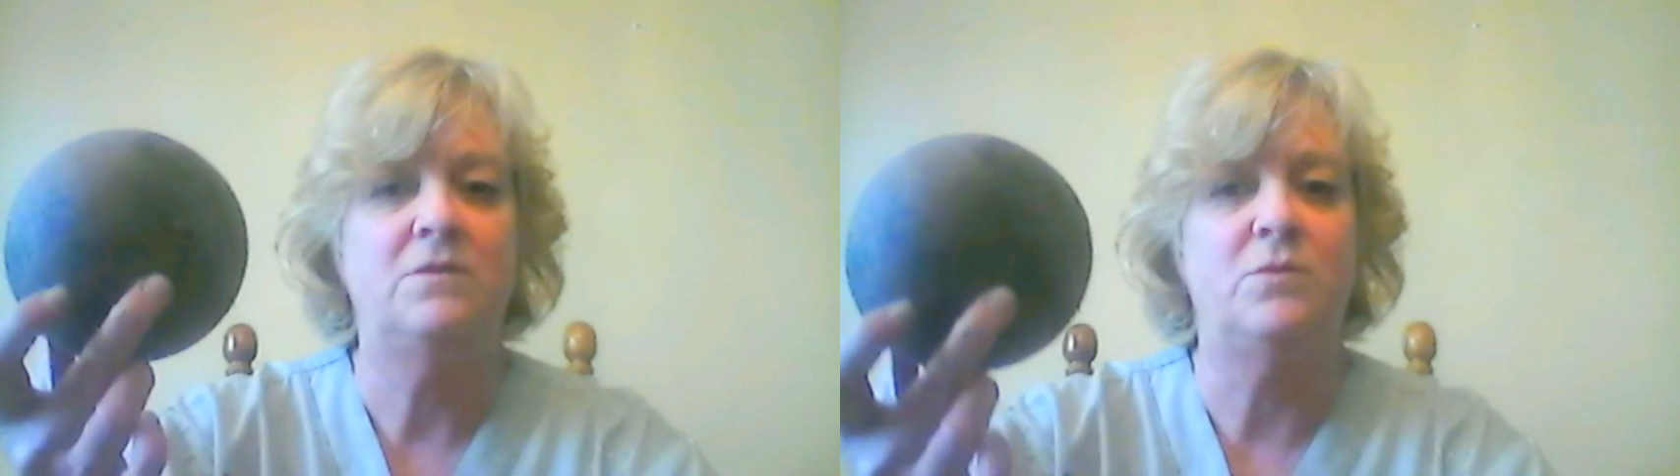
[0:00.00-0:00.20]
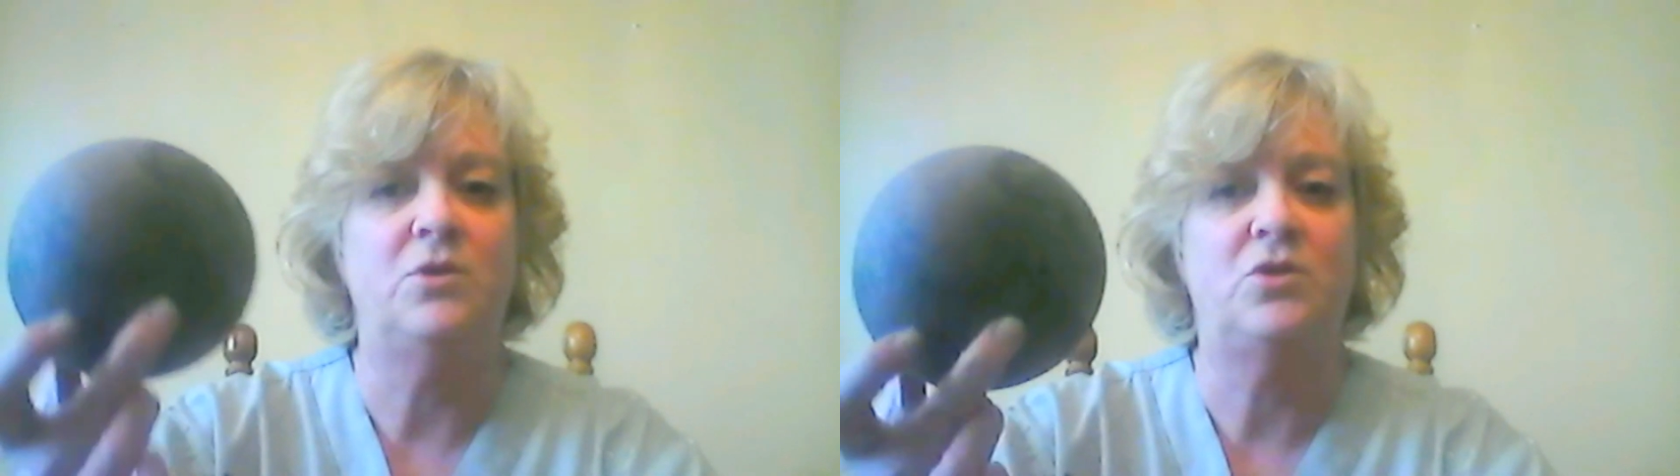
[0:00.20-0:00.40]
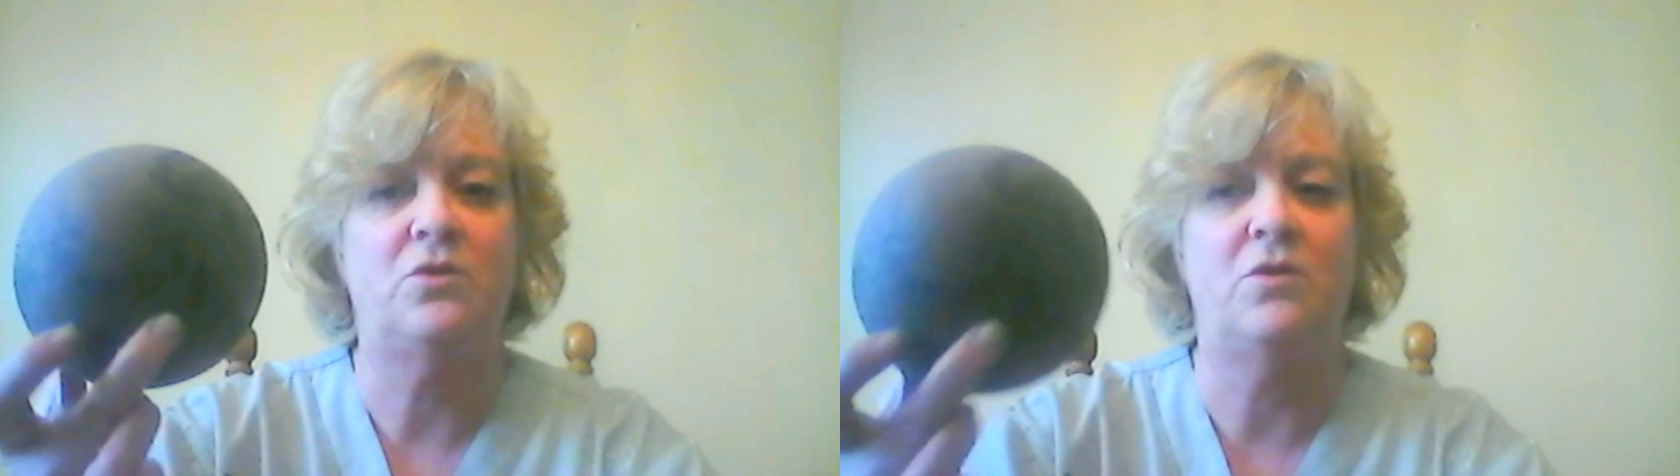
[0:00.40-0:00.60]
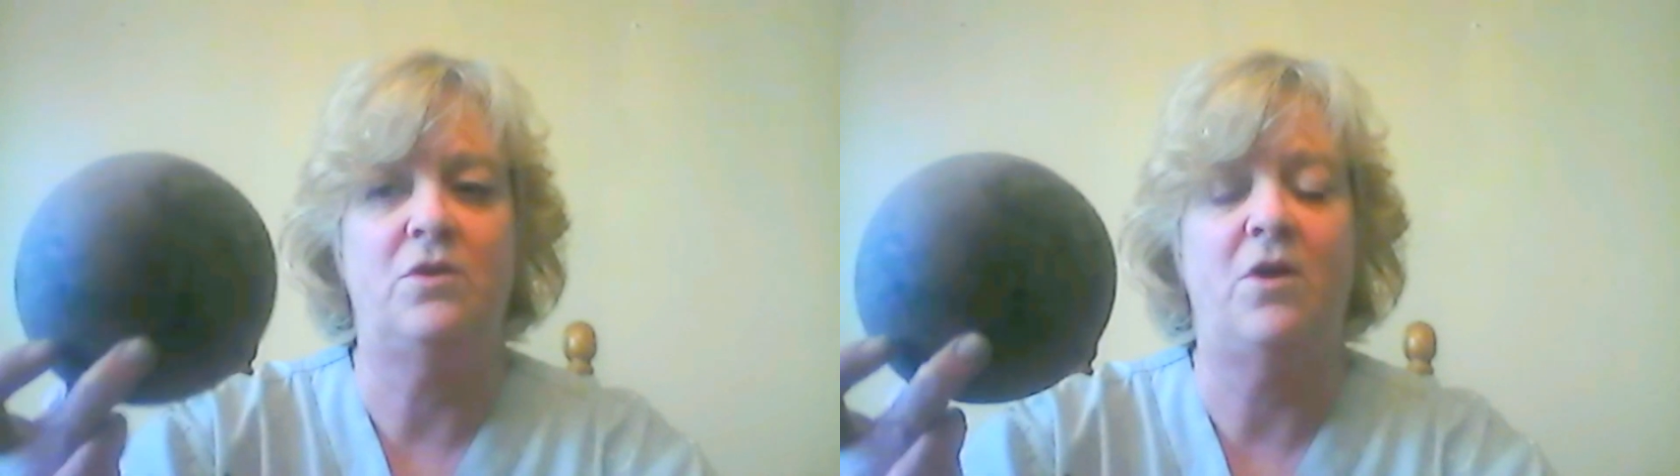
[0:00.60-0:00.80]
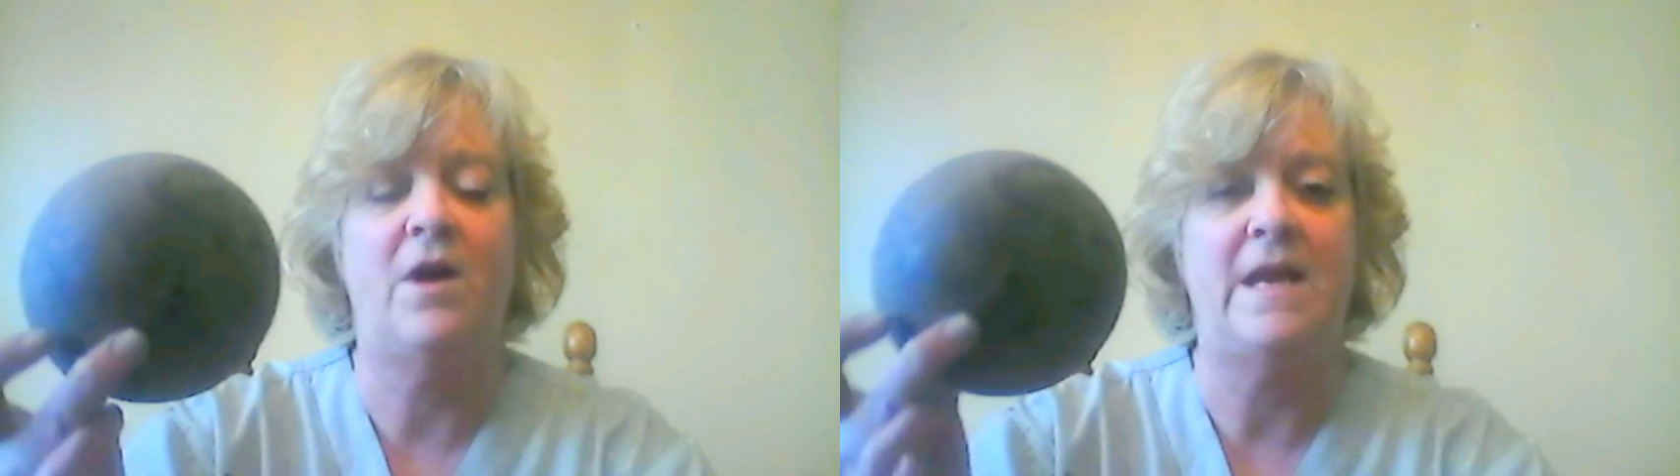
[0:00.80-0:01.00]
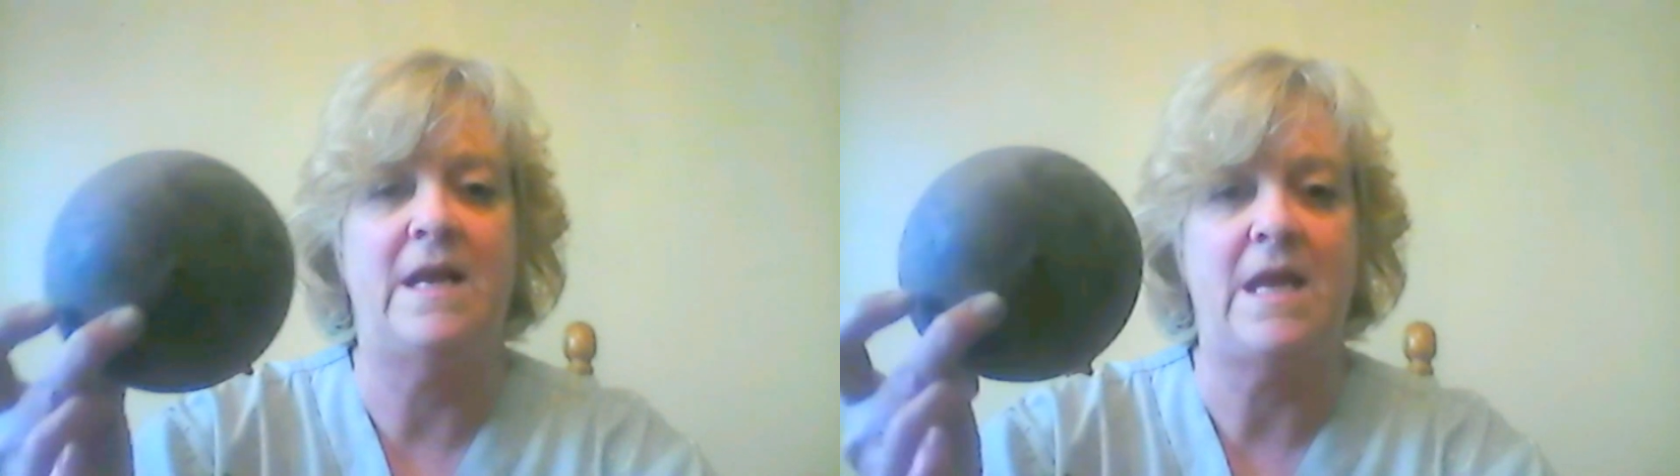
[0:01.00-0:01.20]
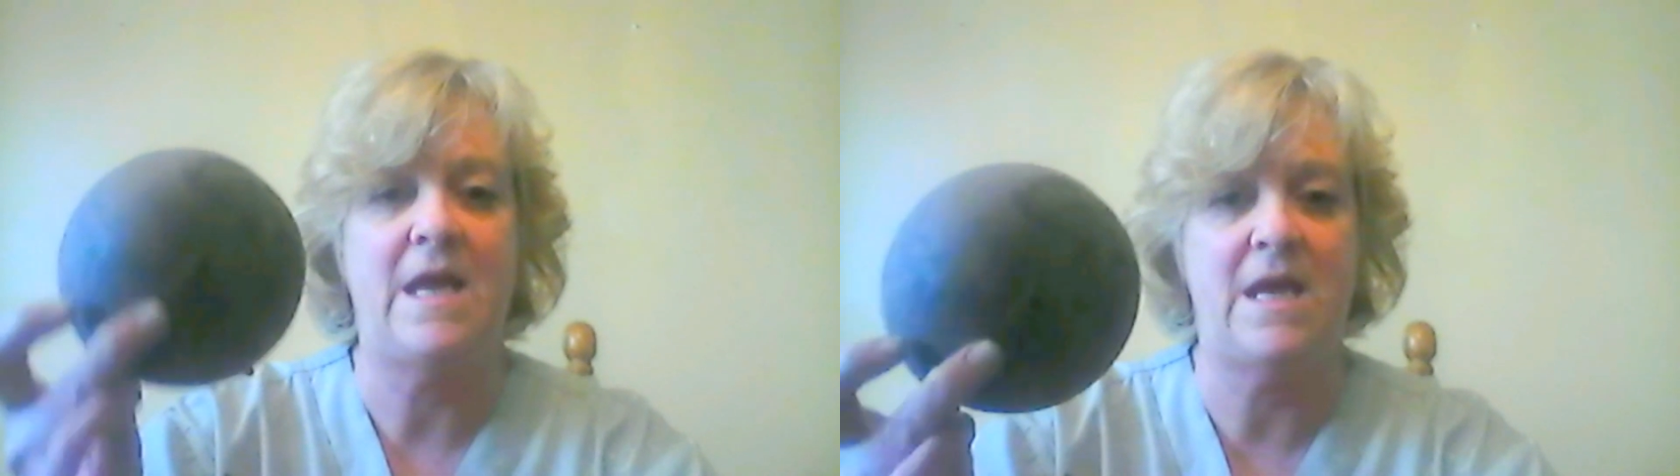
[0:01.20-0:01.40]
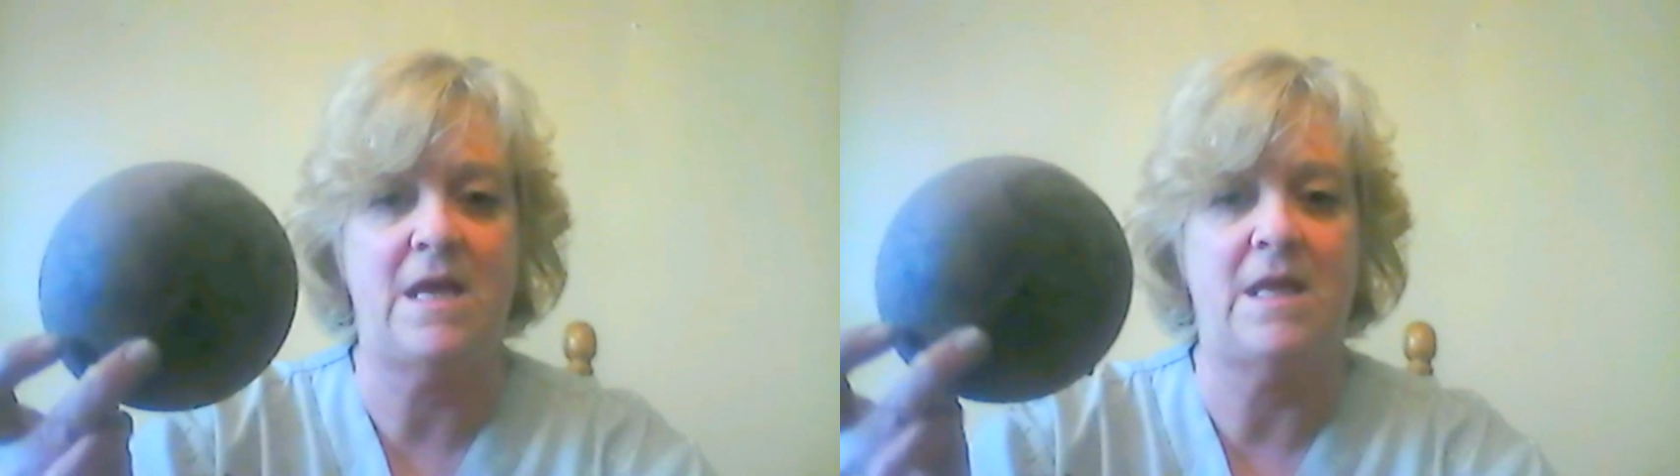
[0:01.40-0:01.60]
to ensure you're not
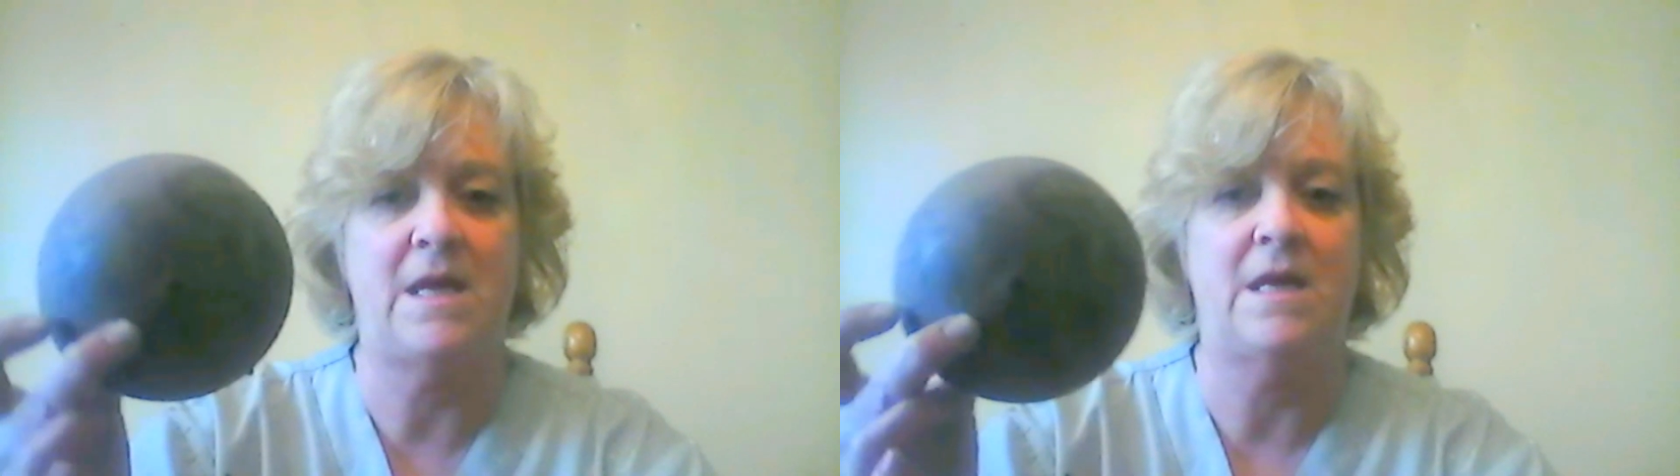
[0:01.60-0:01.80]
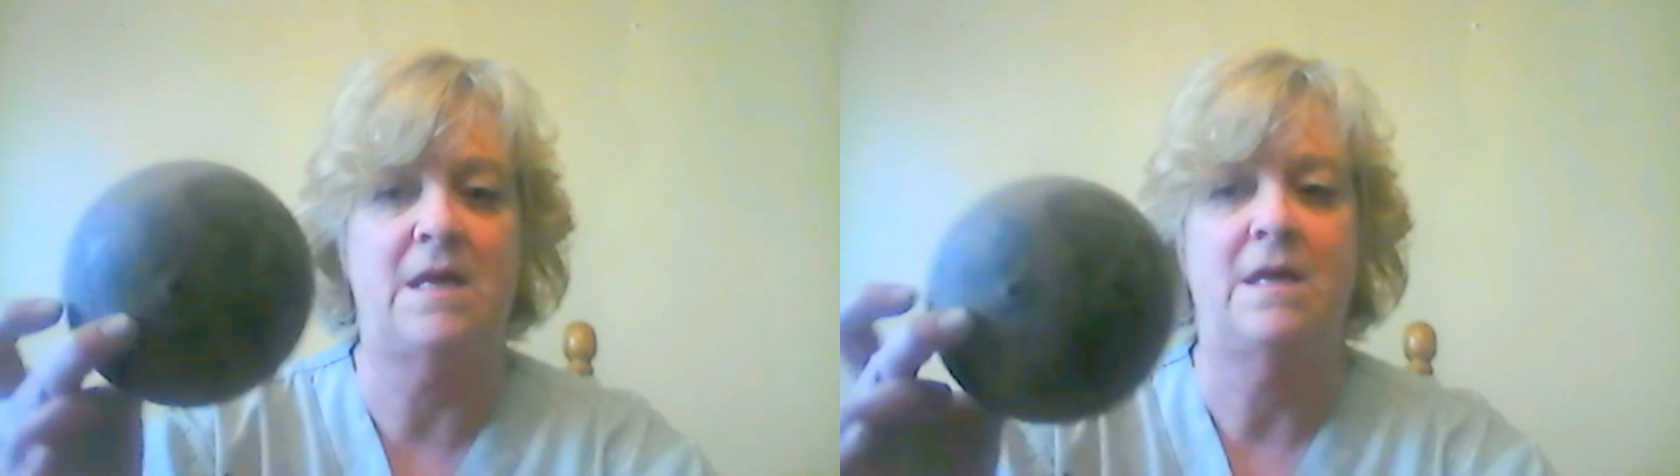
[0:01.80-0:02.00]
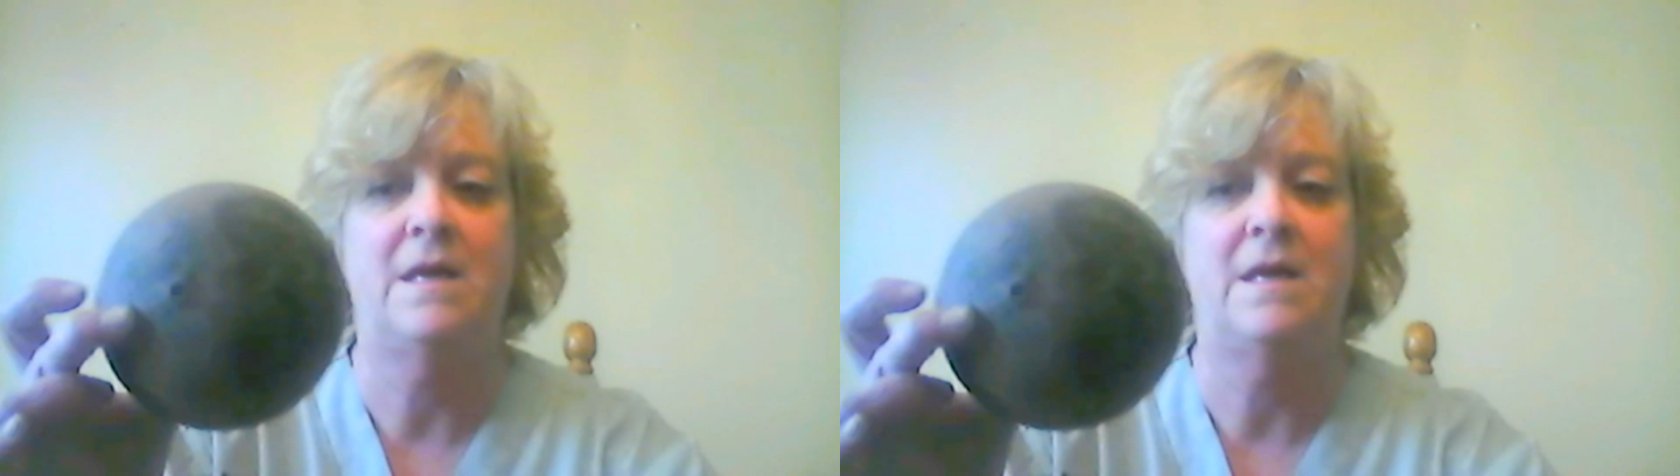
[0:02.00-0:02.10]
inhaling